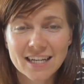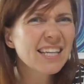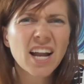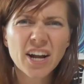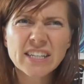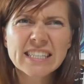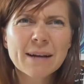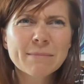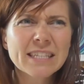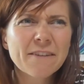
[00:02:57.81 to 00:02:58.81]
You know,
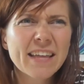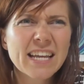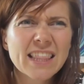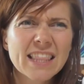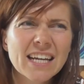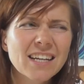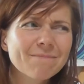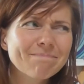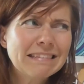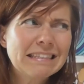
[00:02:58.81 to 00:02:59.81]
some stuff that you think
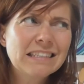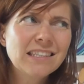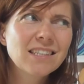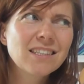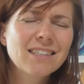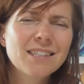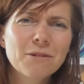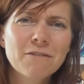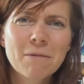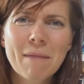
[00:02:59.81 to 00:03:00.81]
should
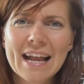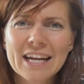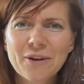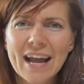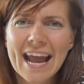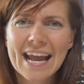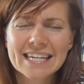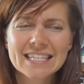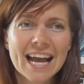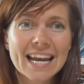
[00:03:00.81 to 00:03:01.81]
sort of remain in your
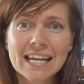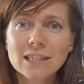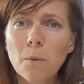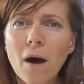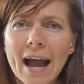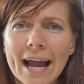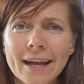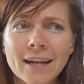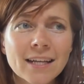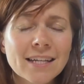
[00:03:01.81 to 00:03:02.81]
head, and that's
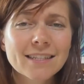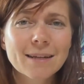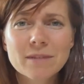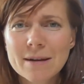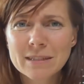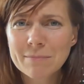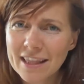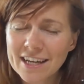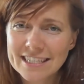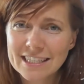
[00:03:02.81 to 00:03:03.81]
why sometimes
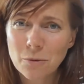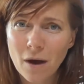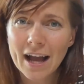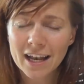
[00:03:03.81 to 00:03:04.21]
motherhood is quite a